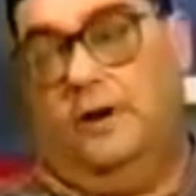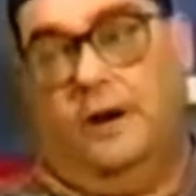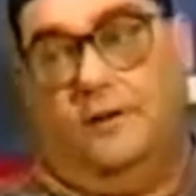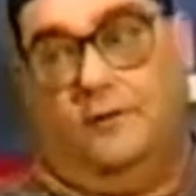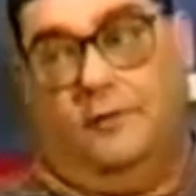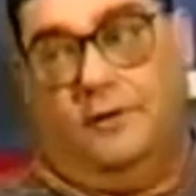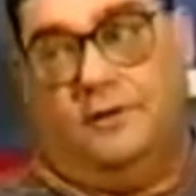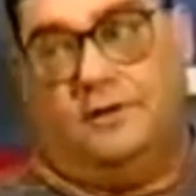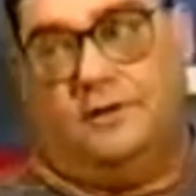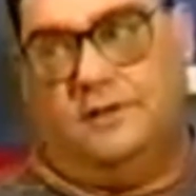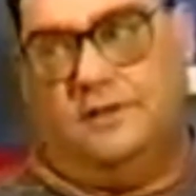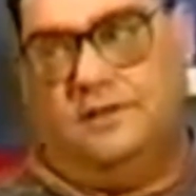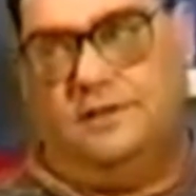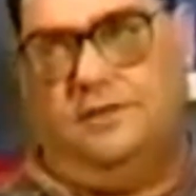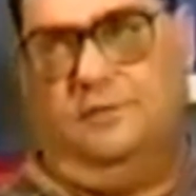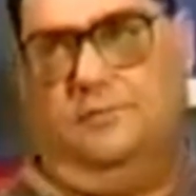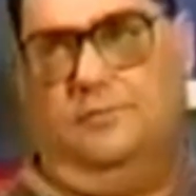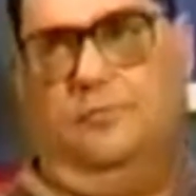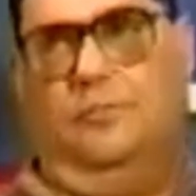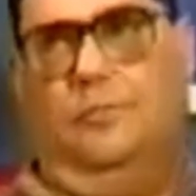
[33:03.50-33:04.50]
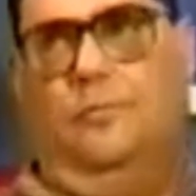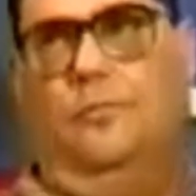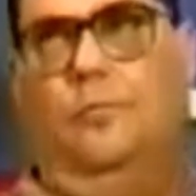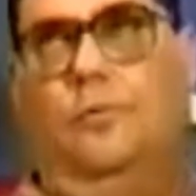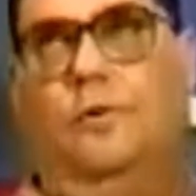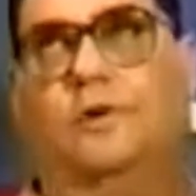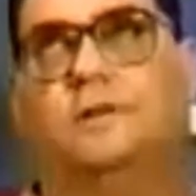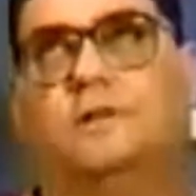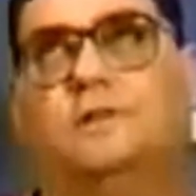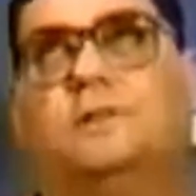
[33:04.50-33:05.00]
whenever a system
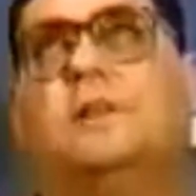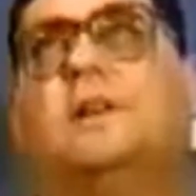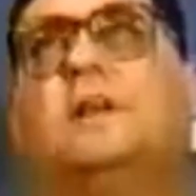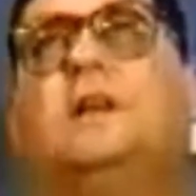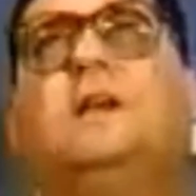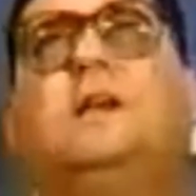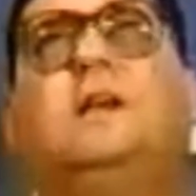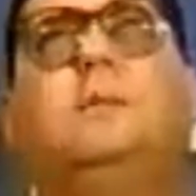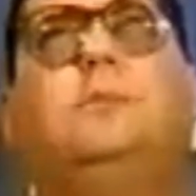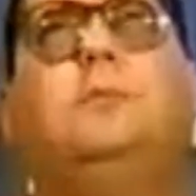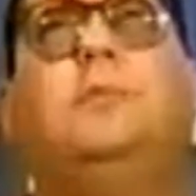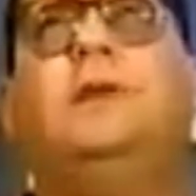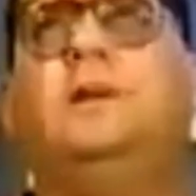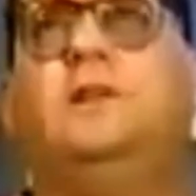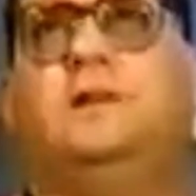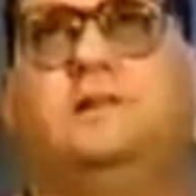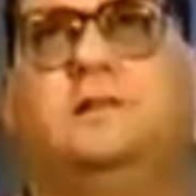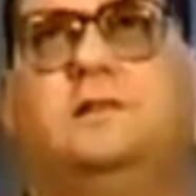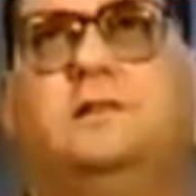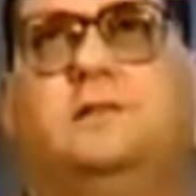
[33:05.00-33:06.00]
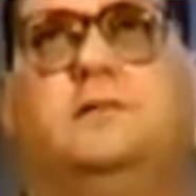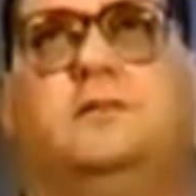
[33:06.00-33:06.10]
where its key piece,